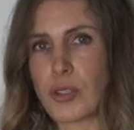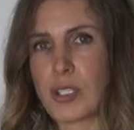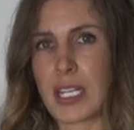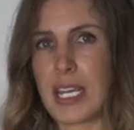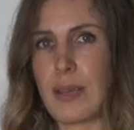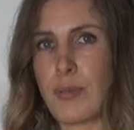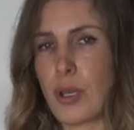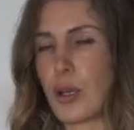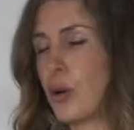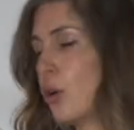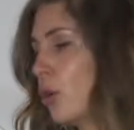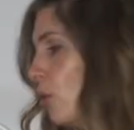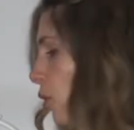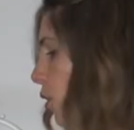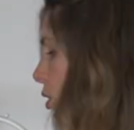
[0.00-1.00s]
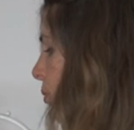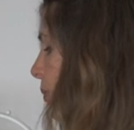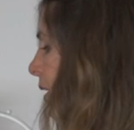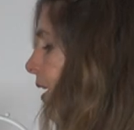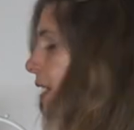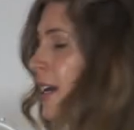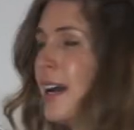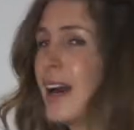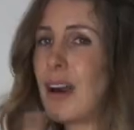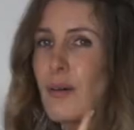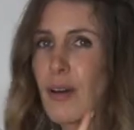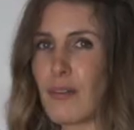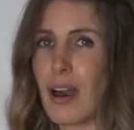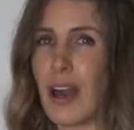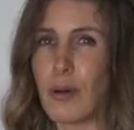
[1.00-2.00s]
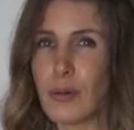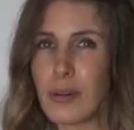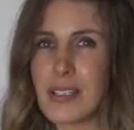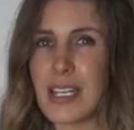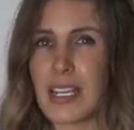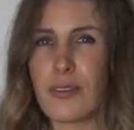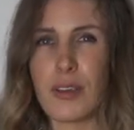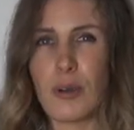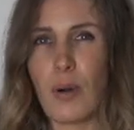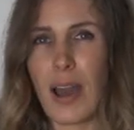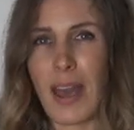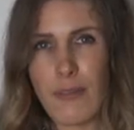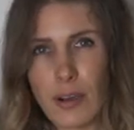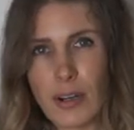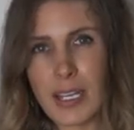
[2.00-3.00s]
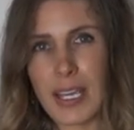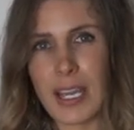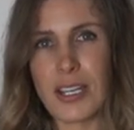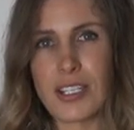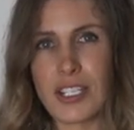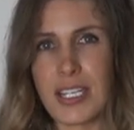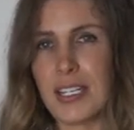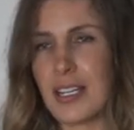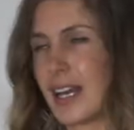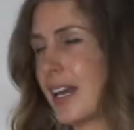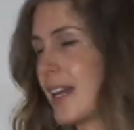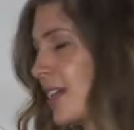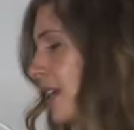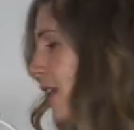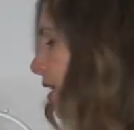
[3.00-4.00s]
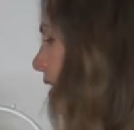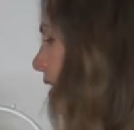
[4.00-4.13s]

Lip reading: just to keep your core warm. However, I would say if you are ever gonna get a gilet,